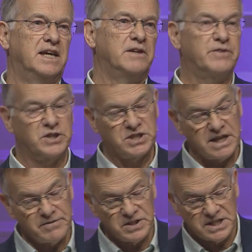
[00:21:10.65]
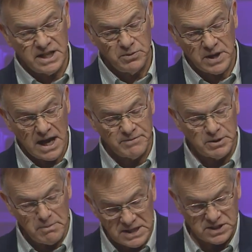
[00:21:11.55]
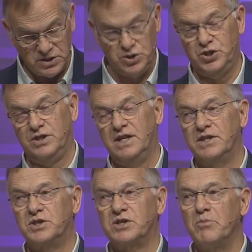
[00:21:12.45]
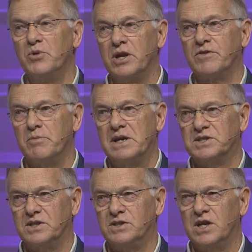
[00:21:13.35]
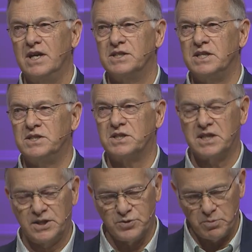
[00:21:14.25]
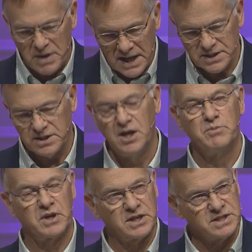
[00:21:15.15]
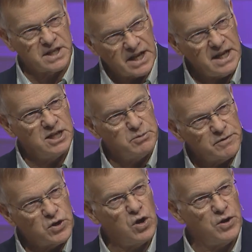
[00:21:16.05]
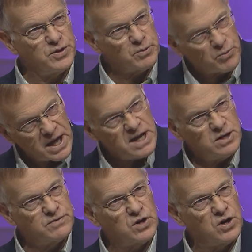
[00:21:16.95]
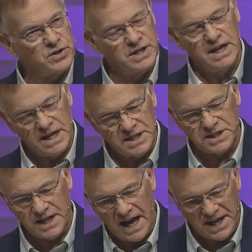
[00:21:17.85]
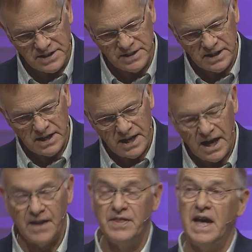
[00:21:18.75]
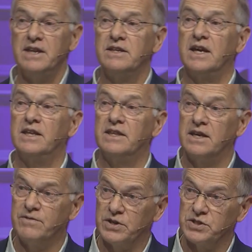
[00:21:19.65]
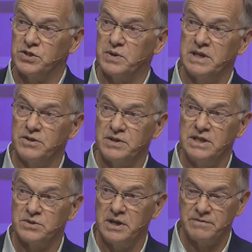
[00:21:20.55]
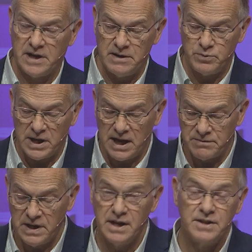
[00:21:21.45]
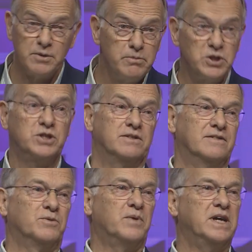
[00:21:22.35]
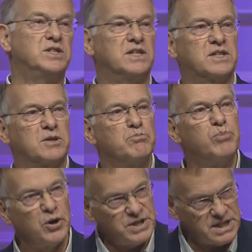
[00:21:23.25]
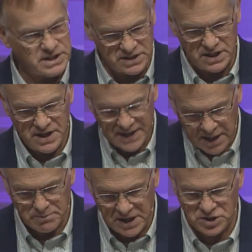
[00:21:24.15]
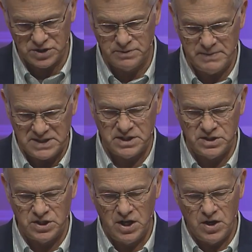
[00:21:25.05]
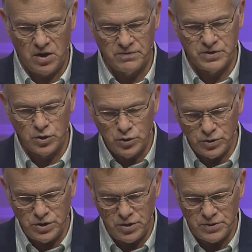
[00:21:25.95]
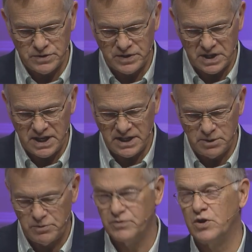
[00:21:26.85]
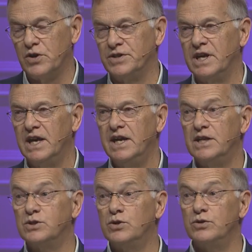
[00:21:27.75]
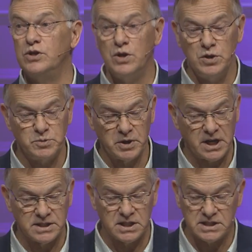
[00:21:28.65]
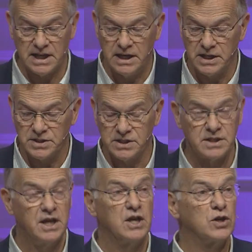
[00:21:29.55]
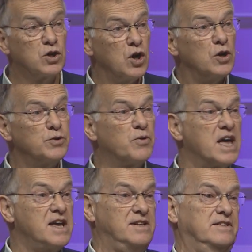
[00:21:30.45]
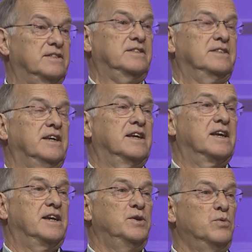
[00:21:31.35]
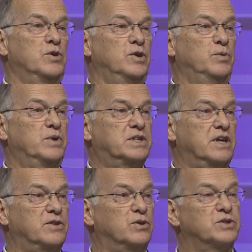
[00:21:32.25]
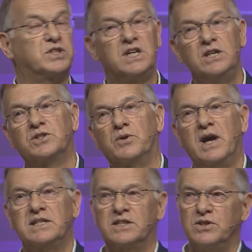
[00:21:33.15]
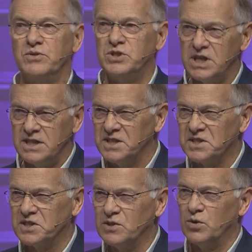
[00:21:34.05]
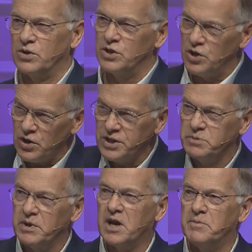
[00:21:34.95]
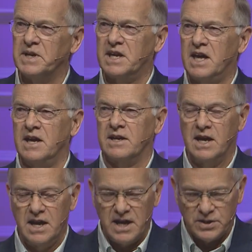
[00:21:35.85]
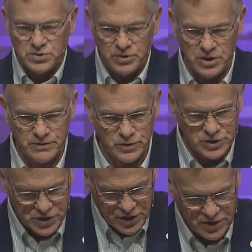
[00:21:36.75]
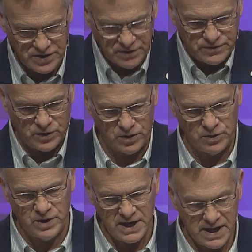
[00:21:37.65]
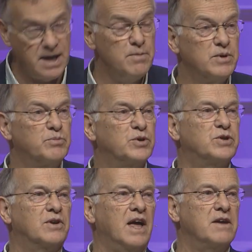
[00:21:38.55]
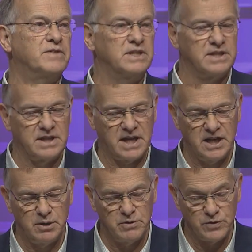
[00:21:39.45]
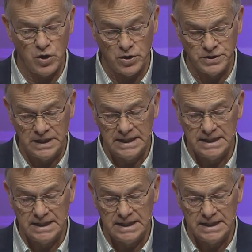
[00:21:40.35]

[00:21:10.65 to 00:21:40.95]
In verse 17, we have the message, the summary of the message. Jesus says, Repent, because the kingdom of God, the reign of God, is at hand. And then in the verses 23 to 25, we have the mission, the way Jesus embodies that message of the good news of the kingdom of God. It's good news because it's telling us that God reigns in a world in which they thought Caesar reigns. That no, Jesus is Lord. God is becoming king. And so, therefore, turn and follow him and put your life into the kingdom of God.